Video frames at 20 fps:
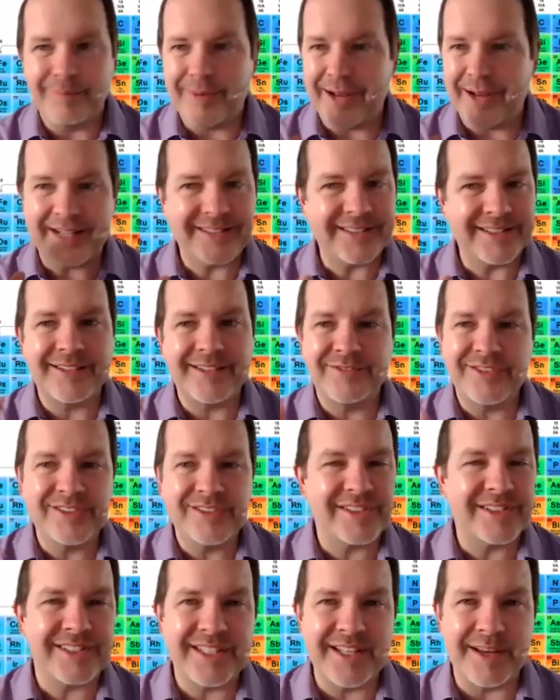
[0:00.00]
But honestly, if you
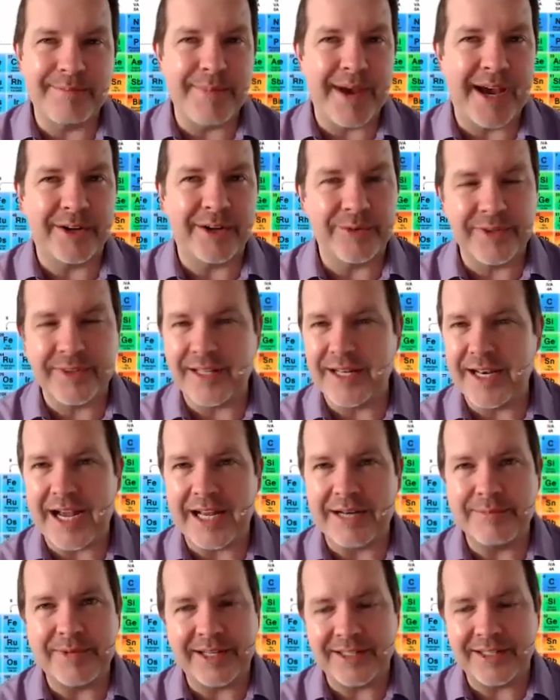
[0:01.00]
just see a metal with a
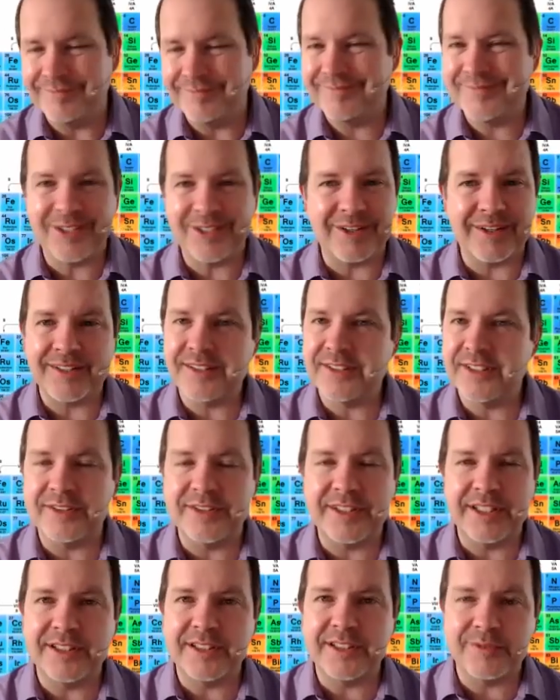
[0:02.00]
nonmetal, you're,
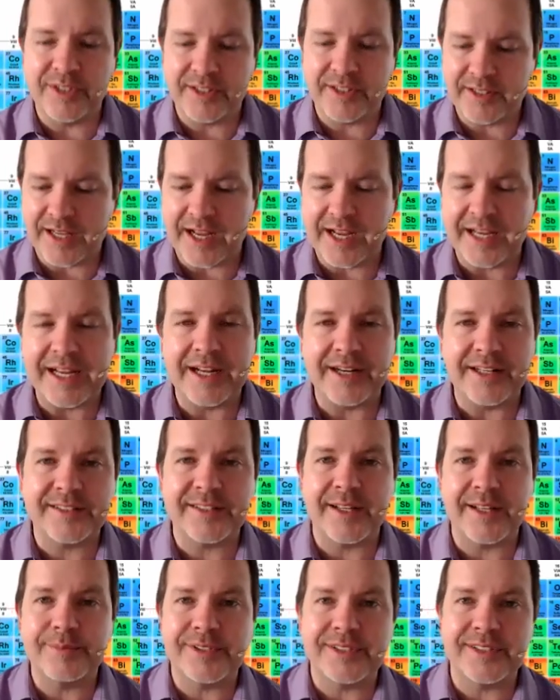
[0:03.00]
you're dealing with ionic
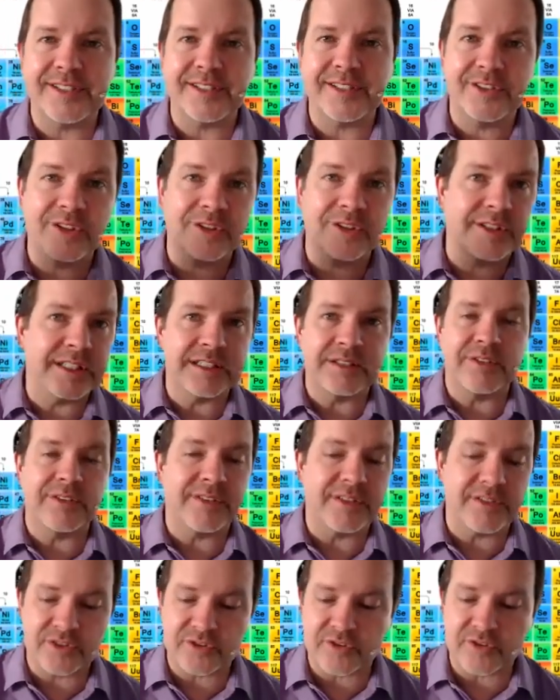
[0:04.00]
substances, you're dealing
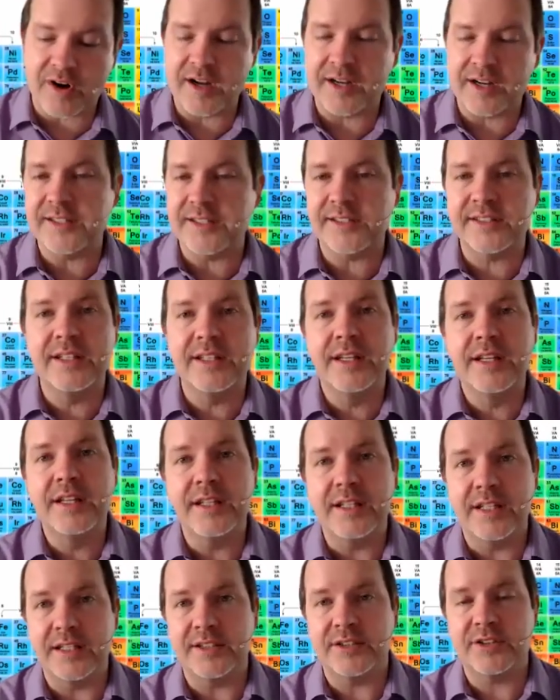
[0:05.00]
with the strongest
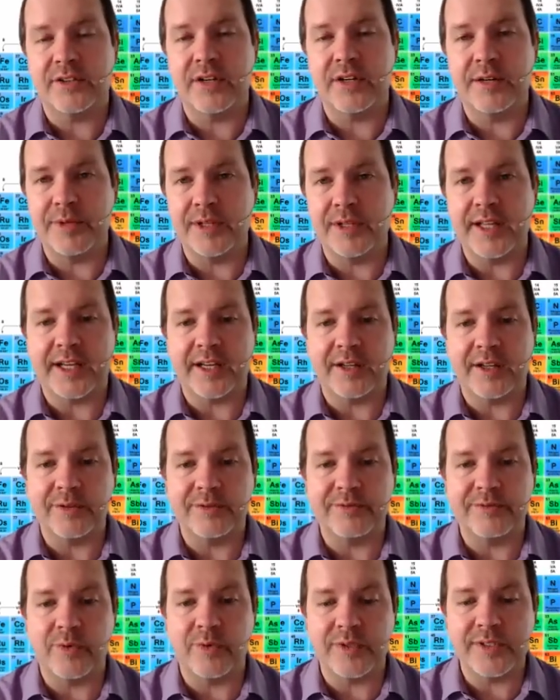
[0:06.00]

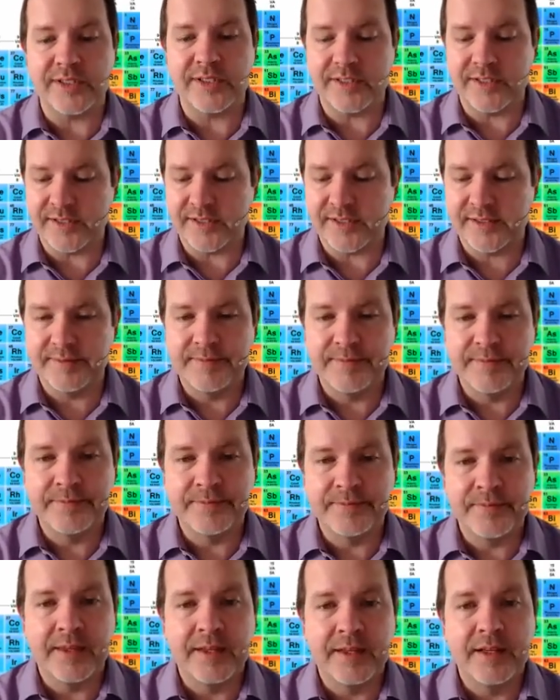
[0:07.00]
intramolecular forces.
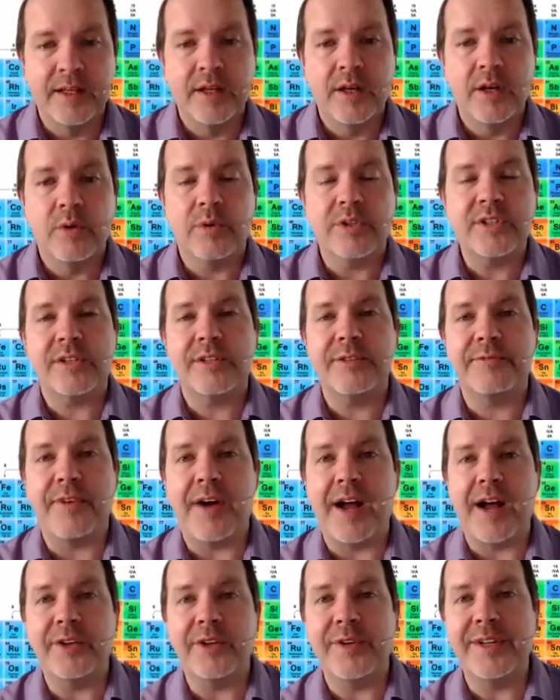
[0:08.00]
Which of the
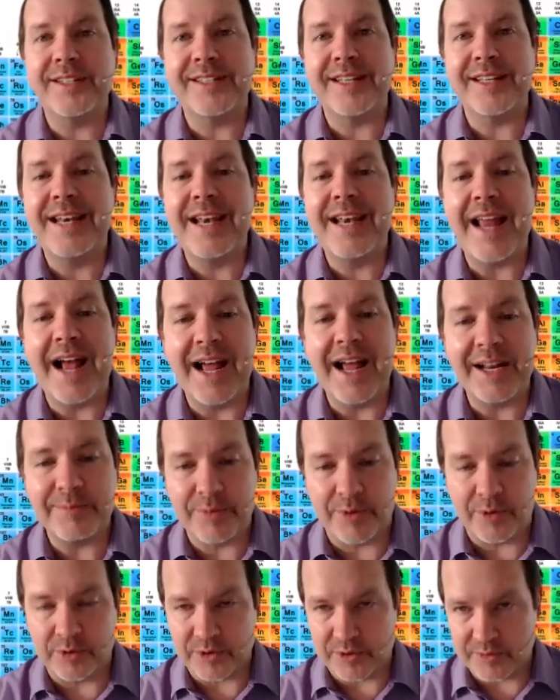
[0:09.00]
following is a
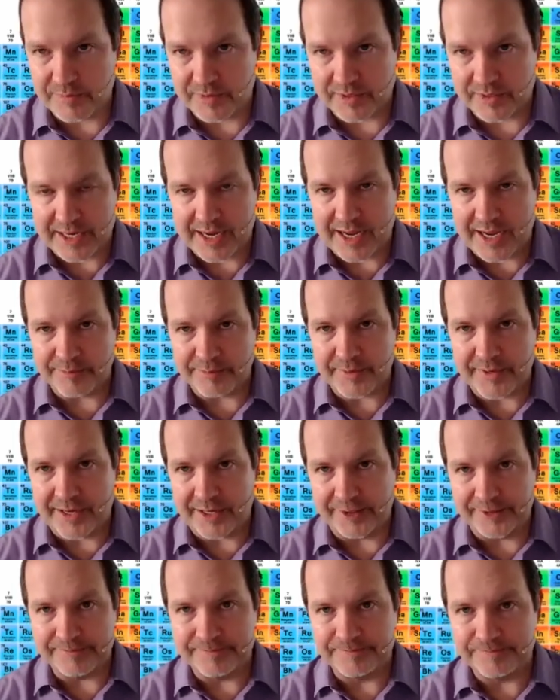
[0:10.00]
nonpolar
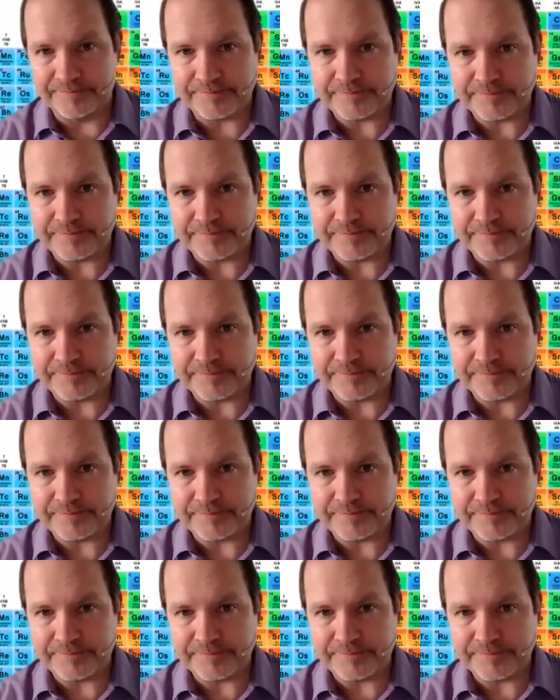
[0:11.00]
compound?